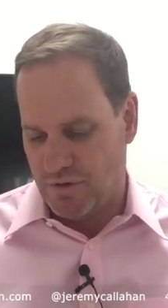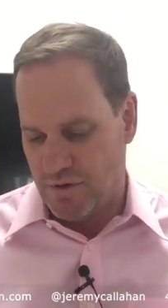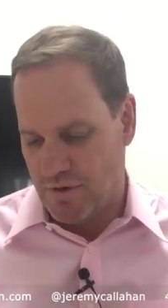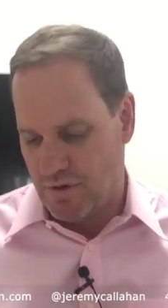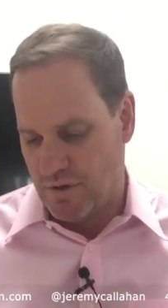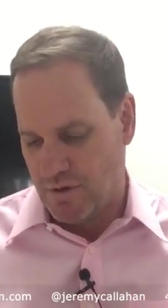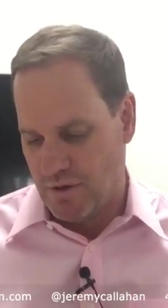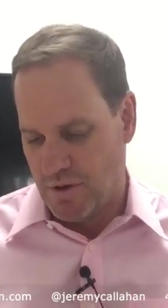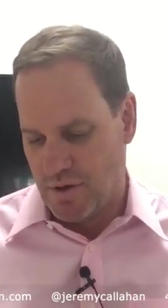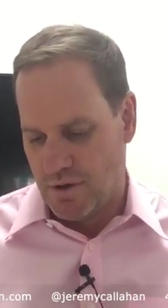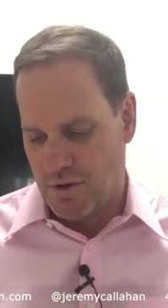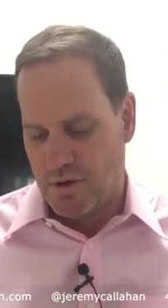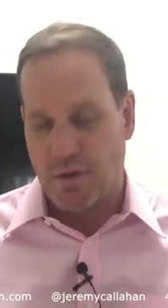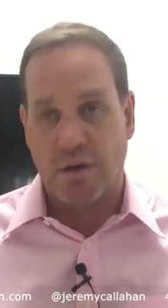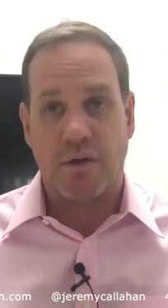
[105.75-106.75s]

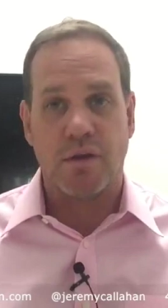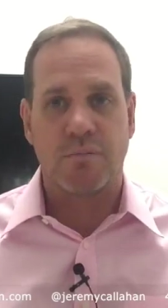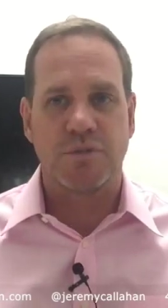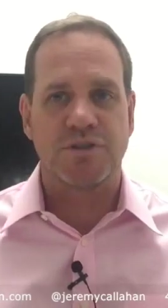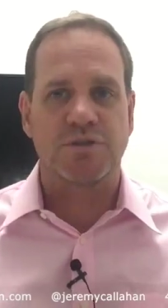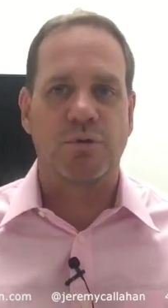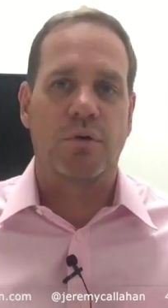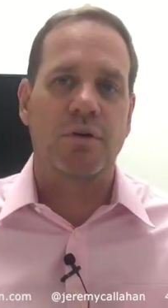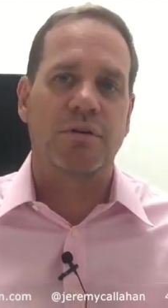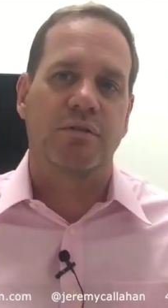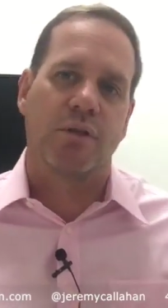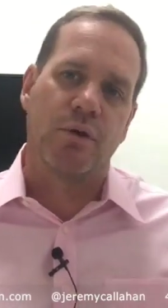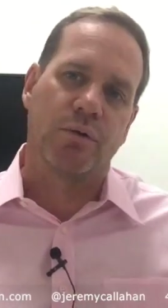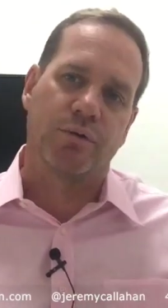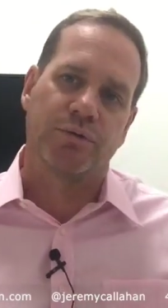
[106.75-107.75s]
and then I'm going to store it
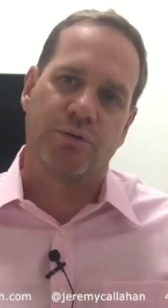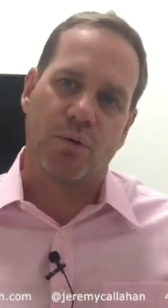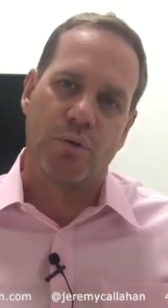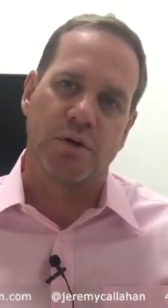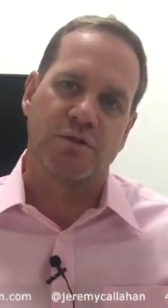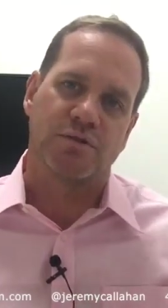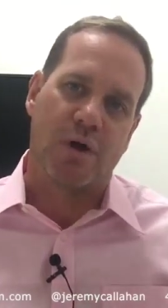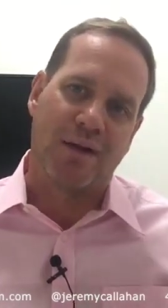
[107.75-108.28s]
as local storage.